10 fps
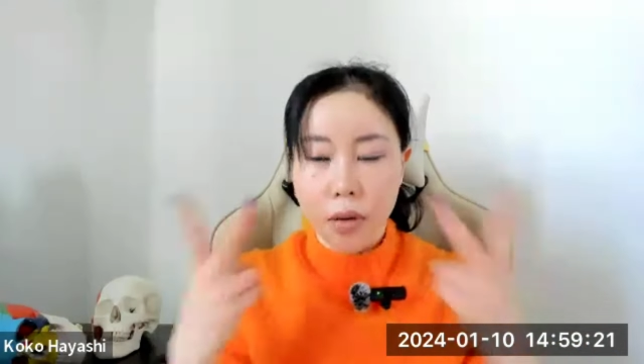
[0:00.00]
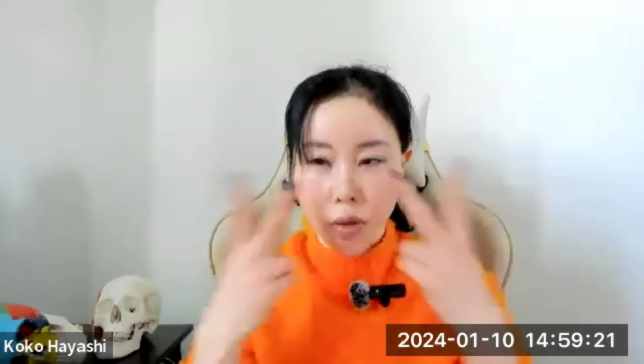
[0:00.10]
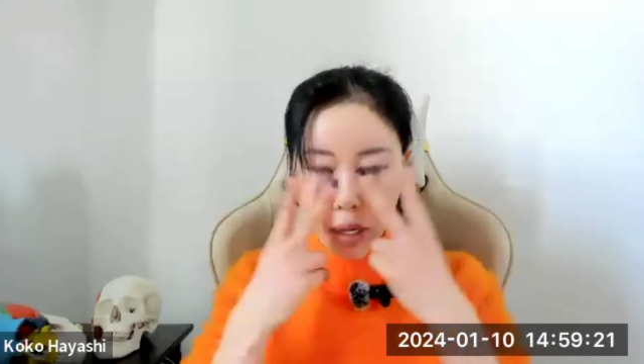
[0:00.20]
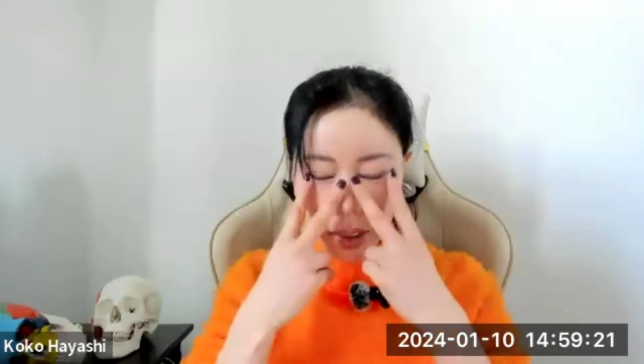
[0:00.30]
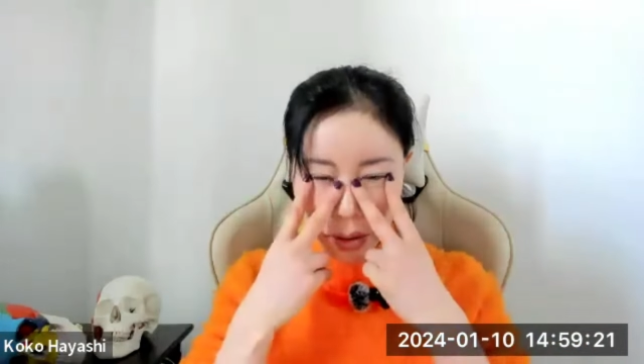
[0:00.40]

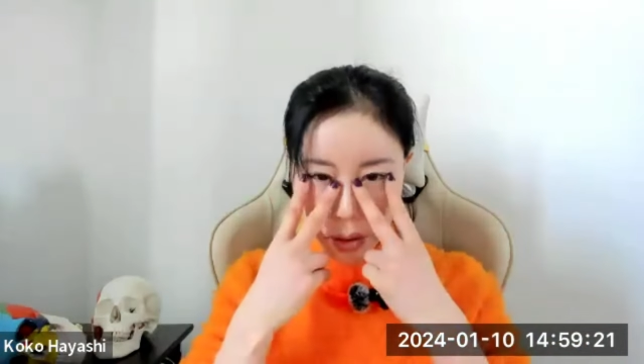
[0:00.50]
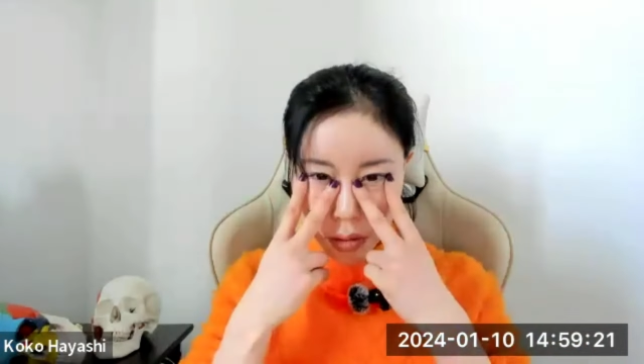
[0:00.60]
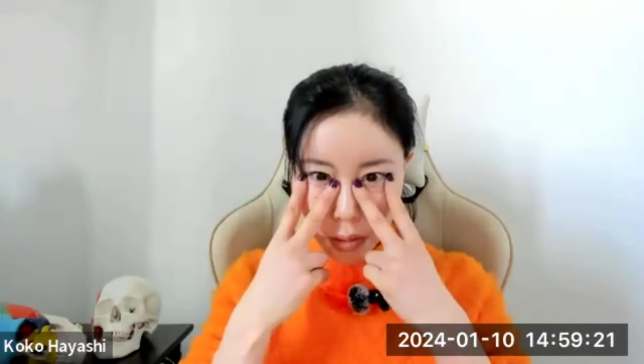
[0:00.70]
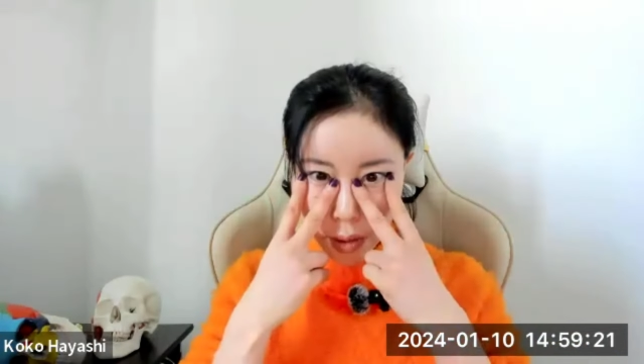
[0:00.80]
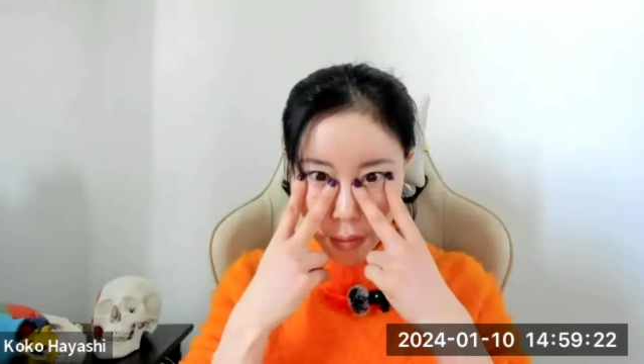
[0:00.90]
or
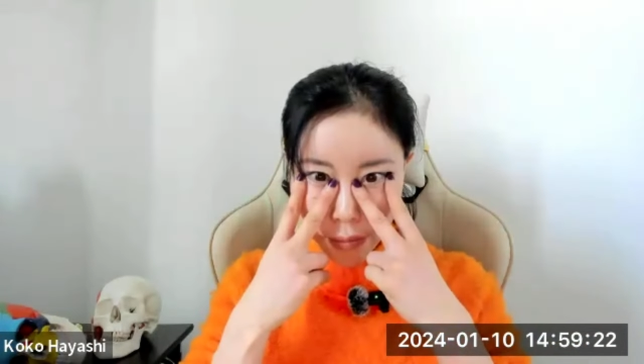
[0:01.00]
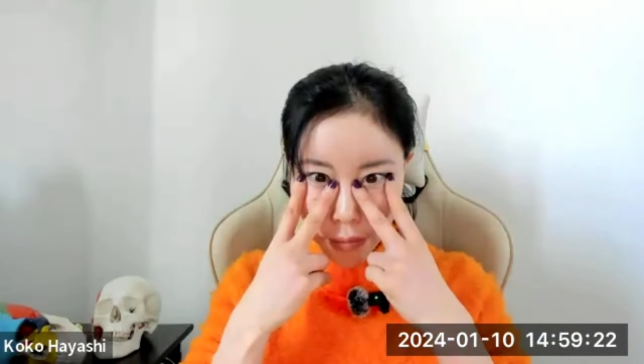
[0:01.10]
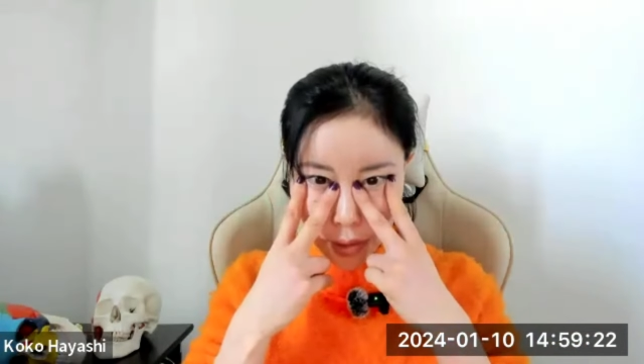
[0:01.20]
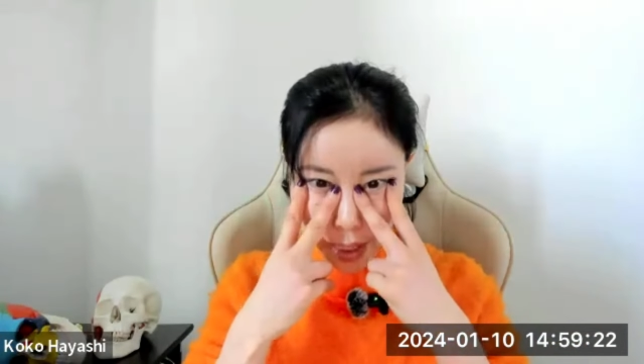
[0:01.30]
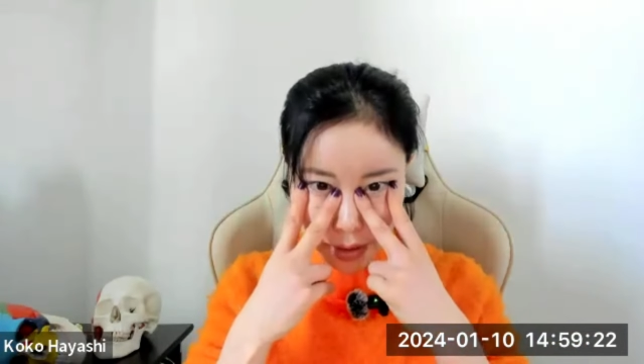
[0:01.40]
you can
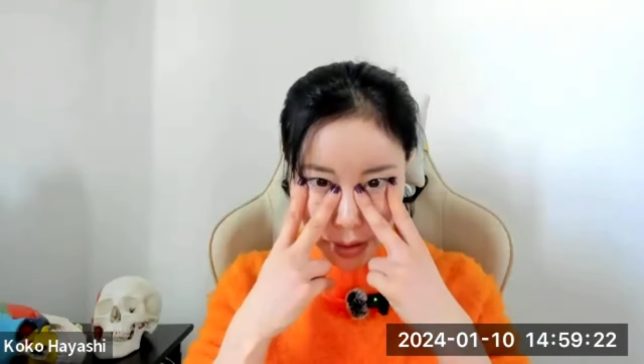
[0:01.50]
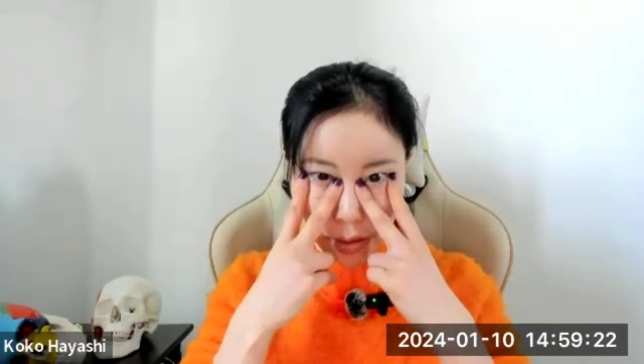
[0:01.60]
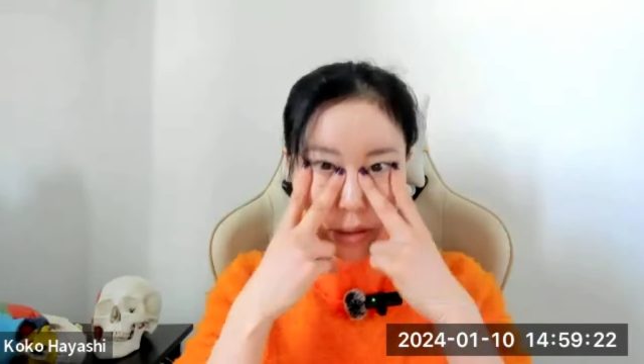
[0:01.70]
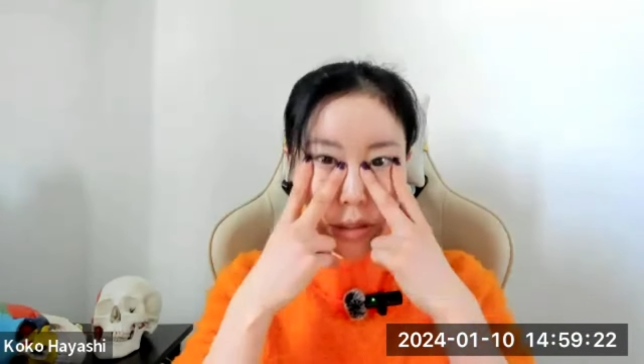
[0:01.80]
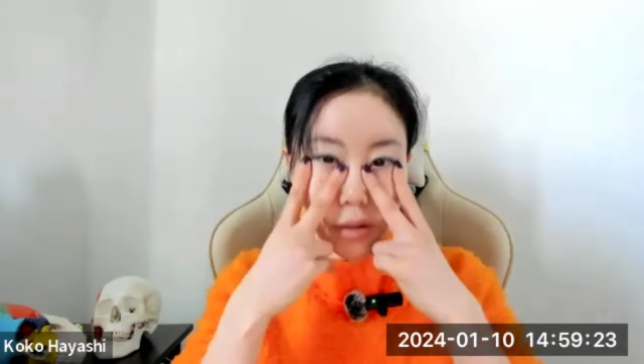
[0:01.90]
touch it
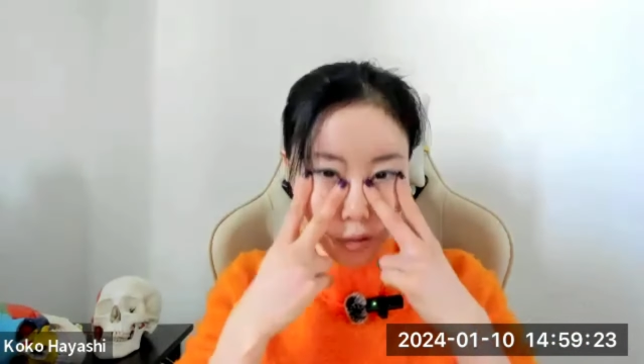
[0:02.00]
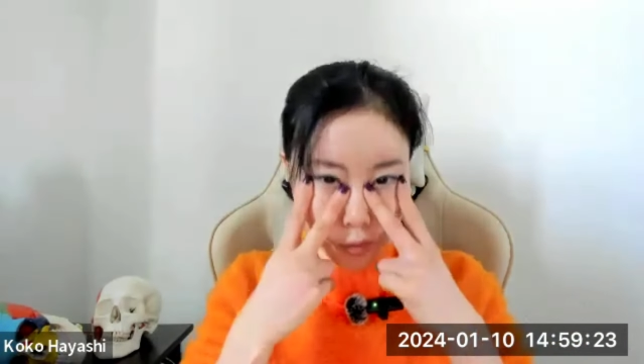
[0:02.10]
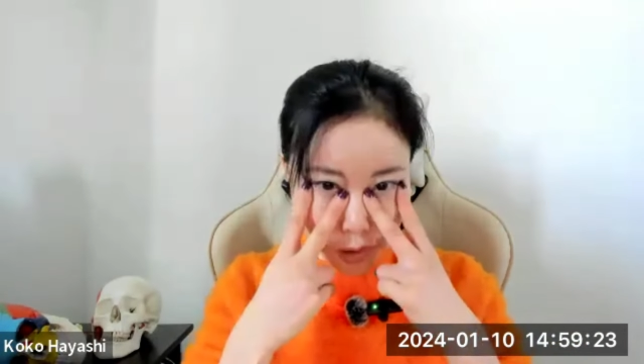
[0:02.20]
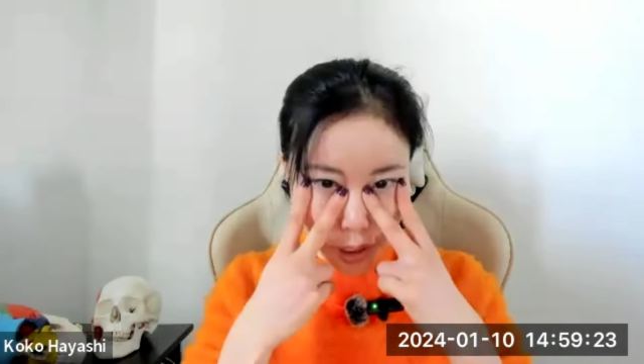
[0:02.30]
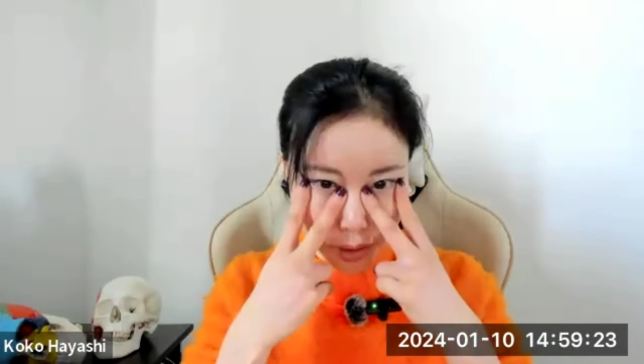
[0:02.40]
to
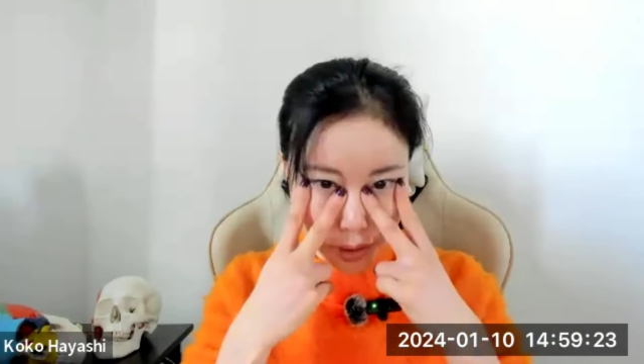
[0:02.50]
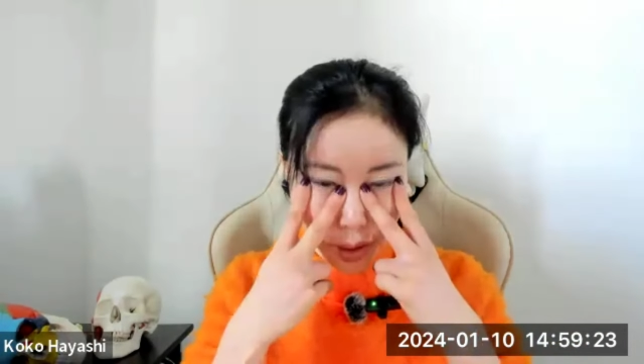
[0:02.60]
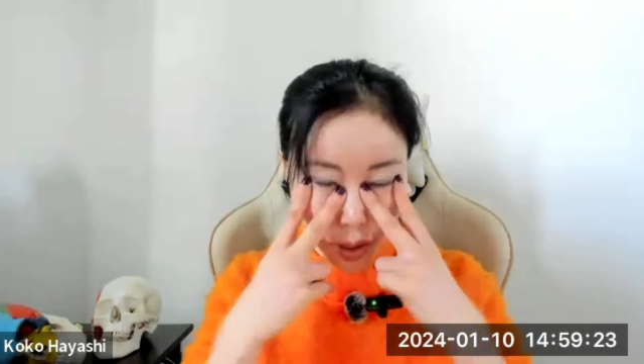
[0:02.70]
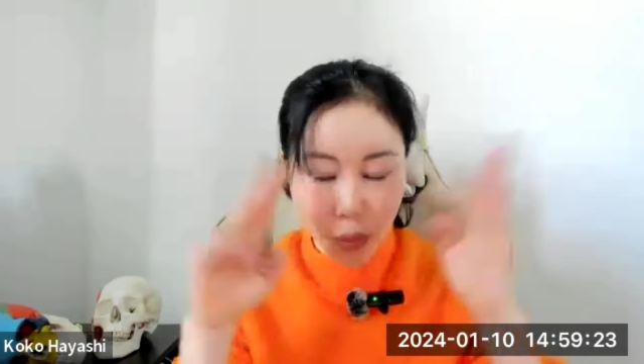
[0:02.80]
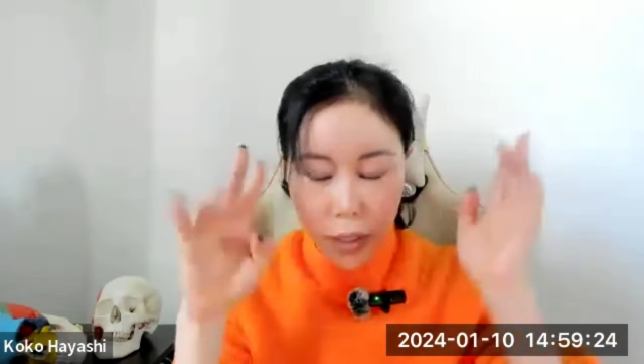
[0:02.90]
feel it,
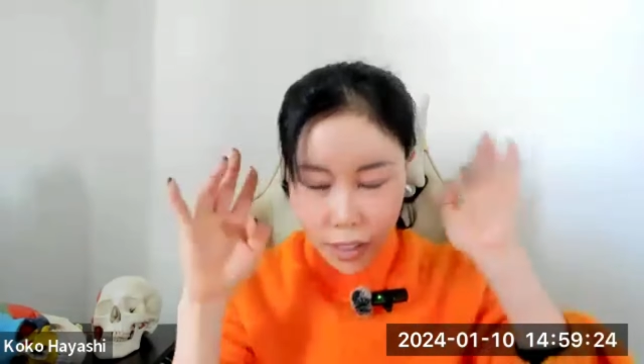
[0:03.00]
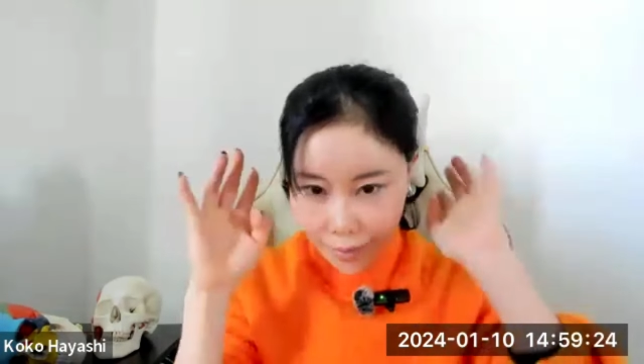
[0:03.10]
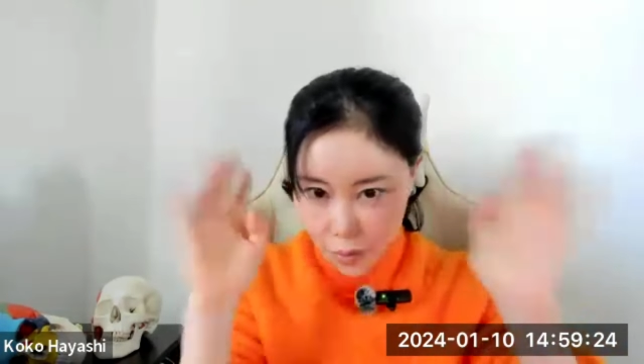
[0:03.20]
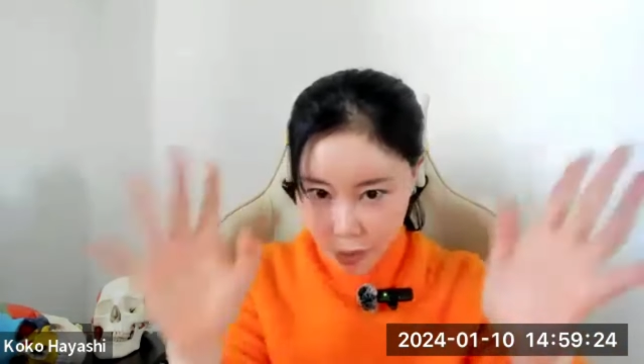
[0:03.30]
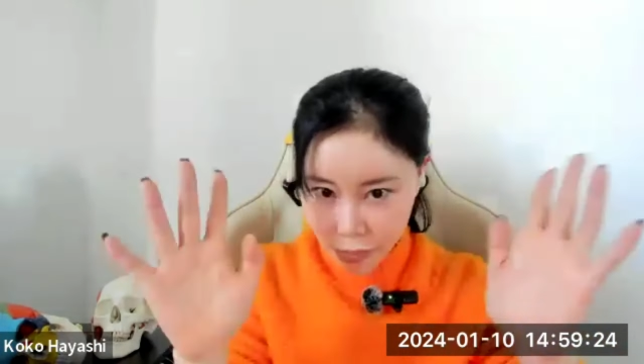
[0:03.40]

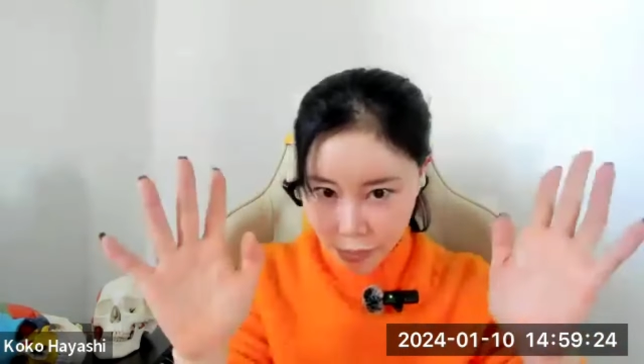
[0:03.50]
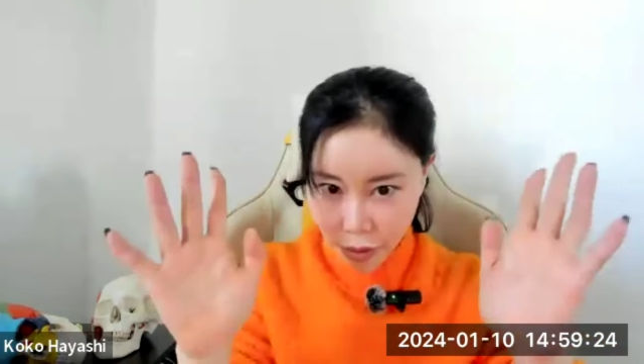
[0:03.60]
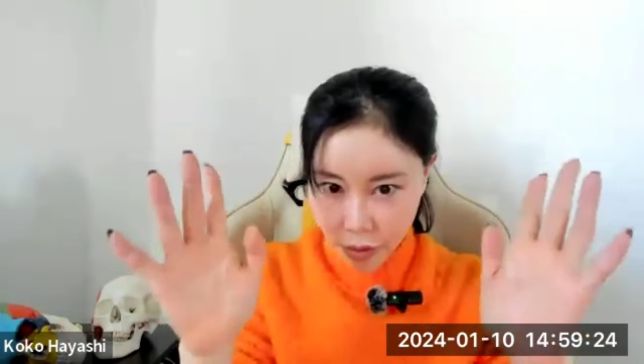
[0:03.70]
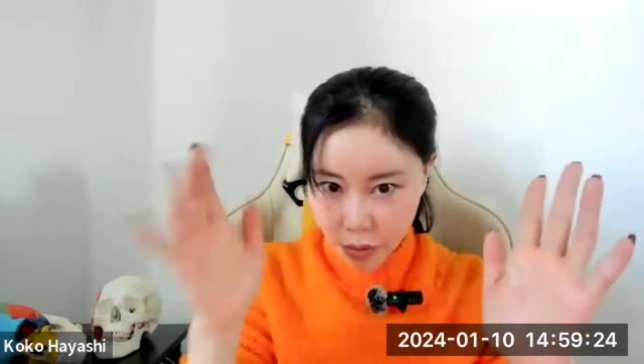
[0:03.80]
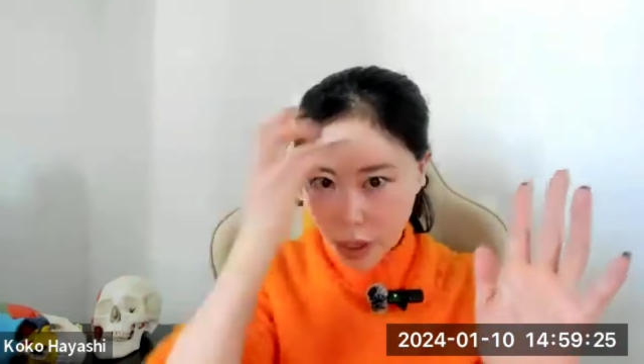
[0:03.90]
whichever works for
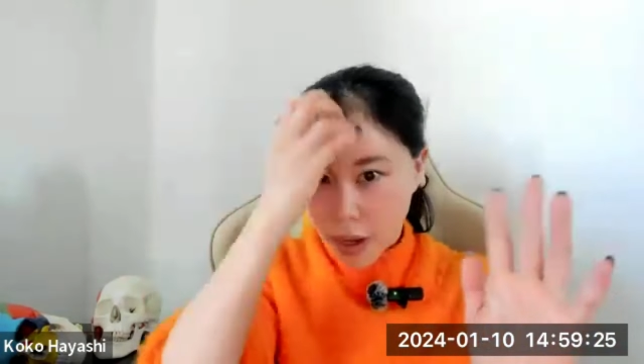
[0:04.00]
you.